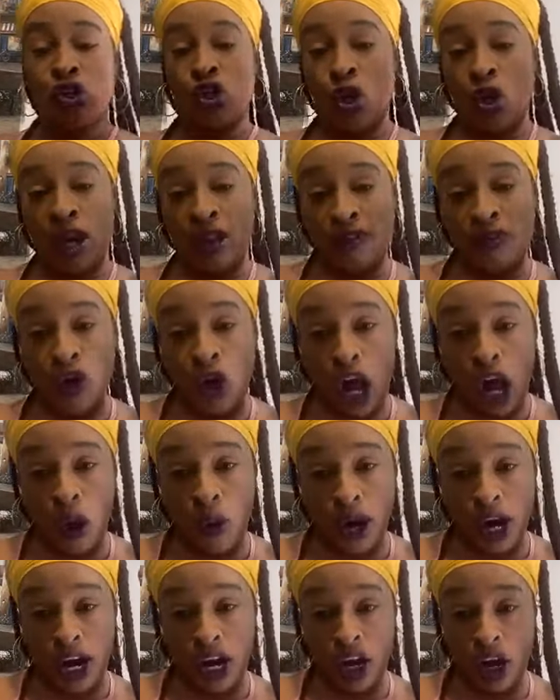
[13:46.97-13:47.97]
So if
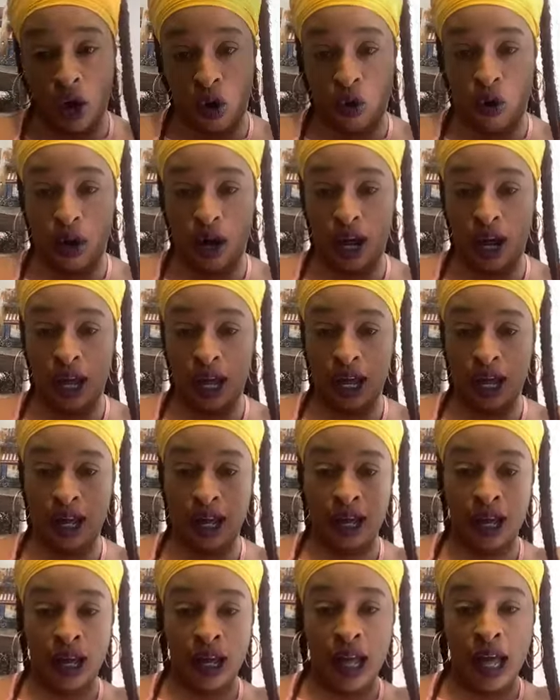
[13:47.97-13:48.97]
y'all want to know
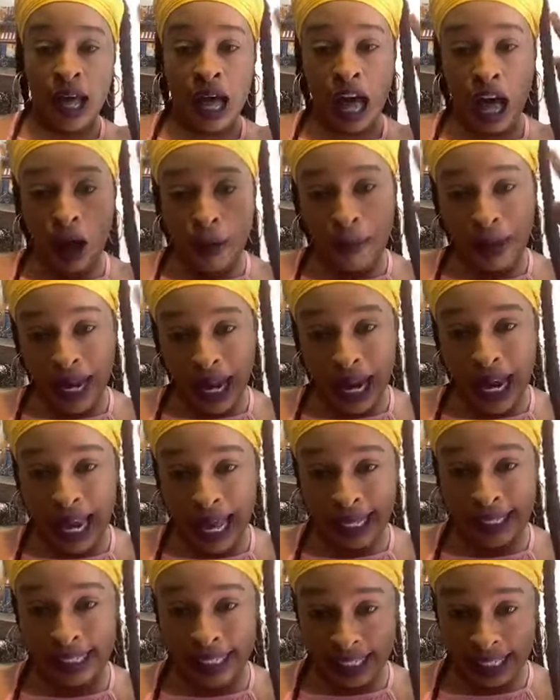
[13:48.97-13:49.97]
how many
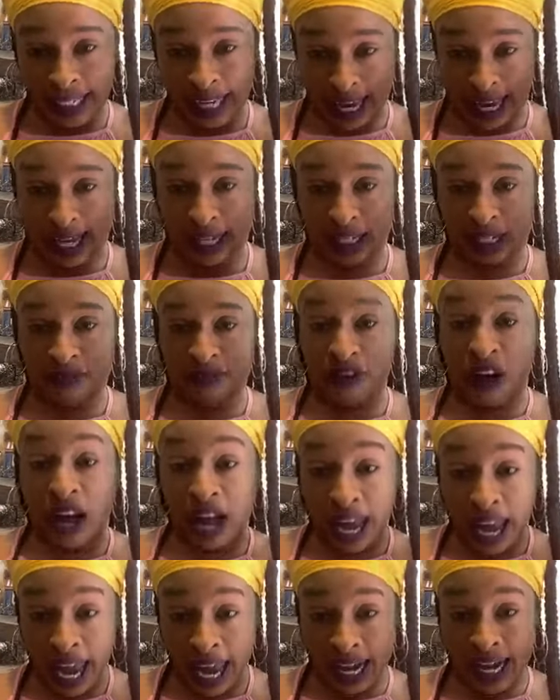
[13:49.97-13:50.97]
licks it takes for
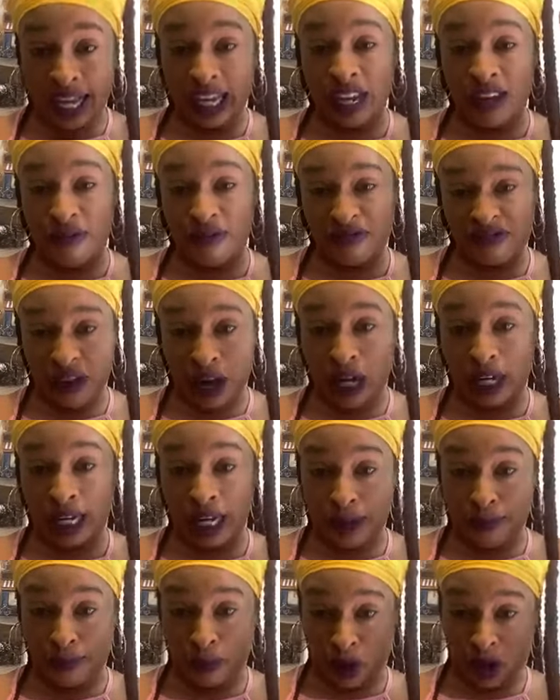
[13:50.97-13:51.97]
Heineken
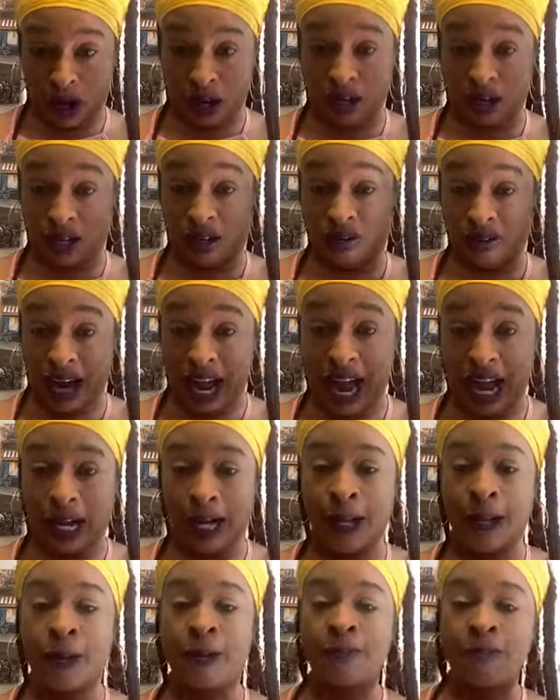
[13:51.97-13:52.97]
fucking bottle to
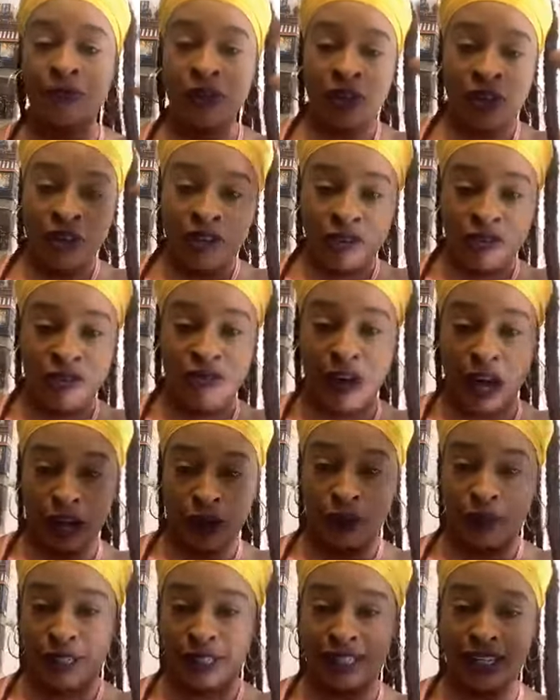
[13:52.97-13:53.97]
crack,
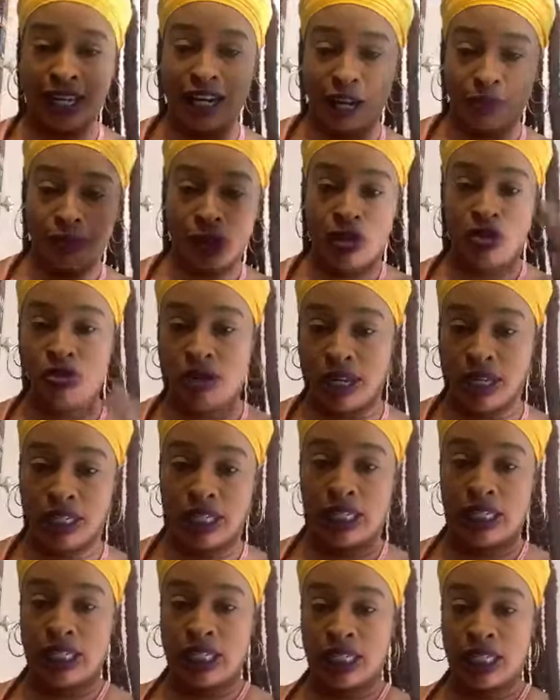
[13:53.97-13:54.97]
fuck with Cindy
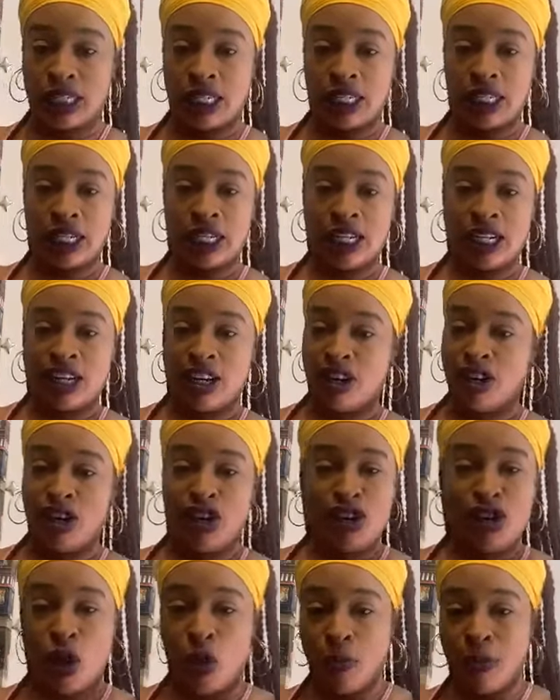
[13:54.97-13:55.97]
Patrice.
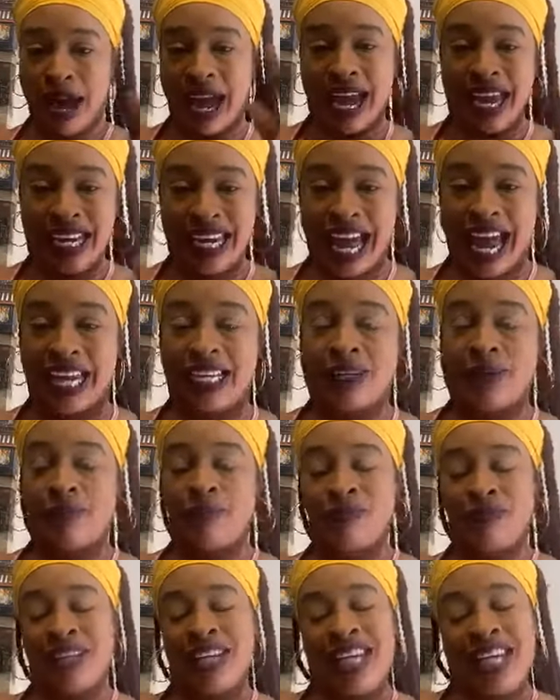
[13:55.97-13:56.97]
Don't mind
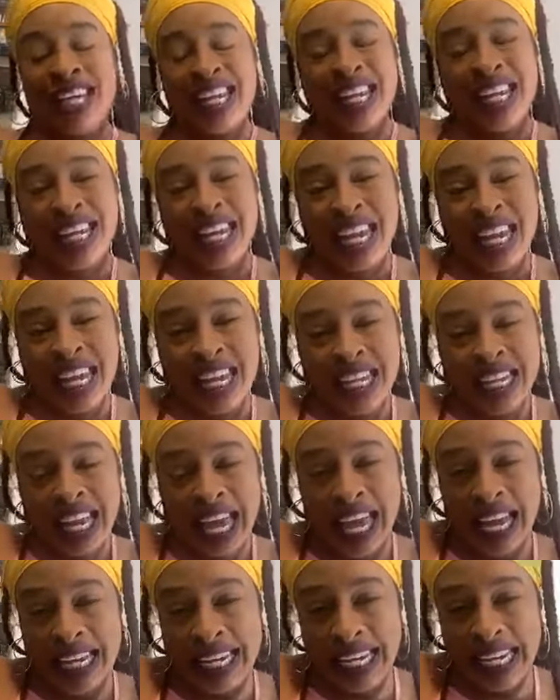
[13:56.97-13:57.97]
that.
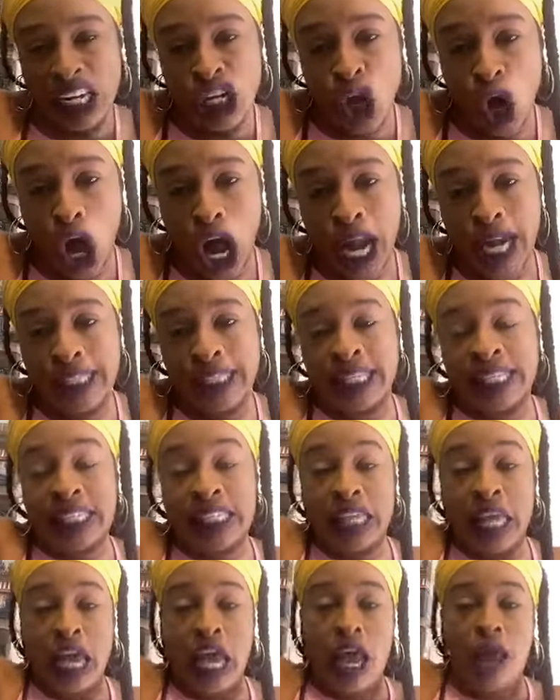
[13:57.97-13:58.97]
And y'all is the
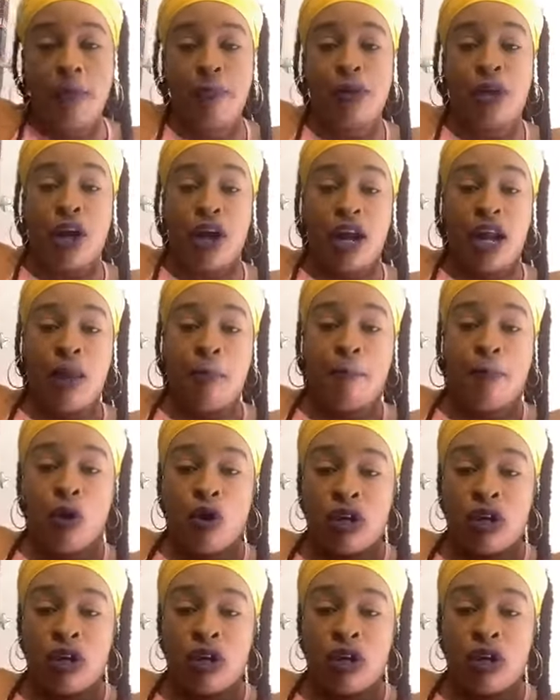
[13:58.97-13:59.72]
same dirty,